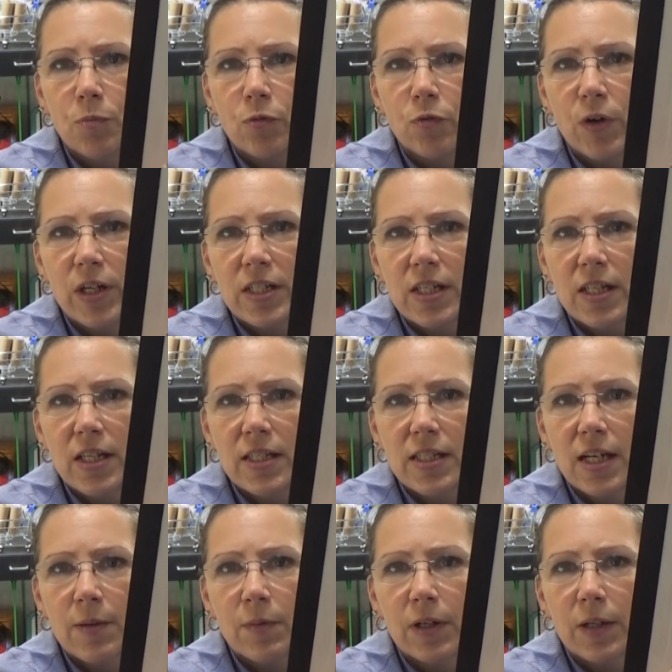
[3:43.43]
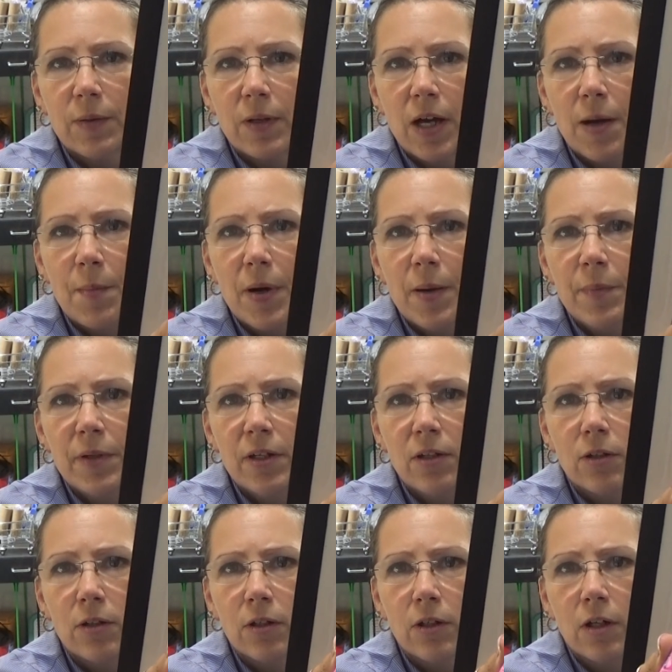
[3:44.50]
rest of this, and I'm going to come up
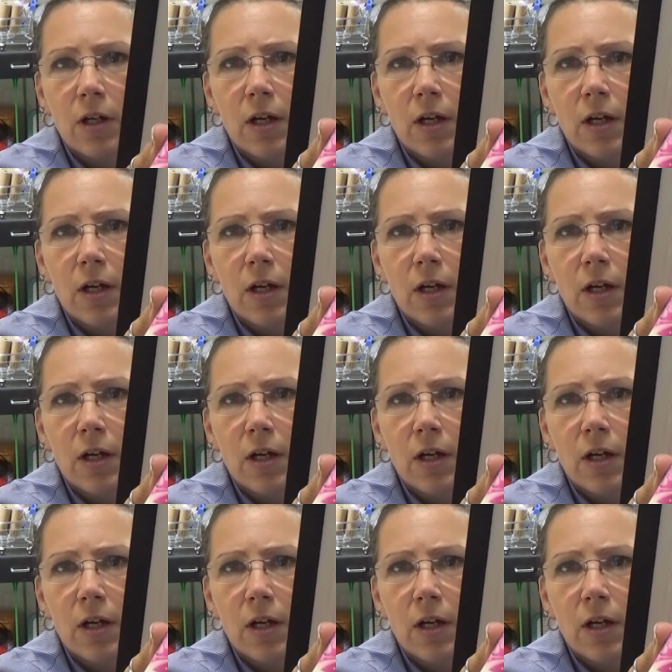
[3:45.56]
here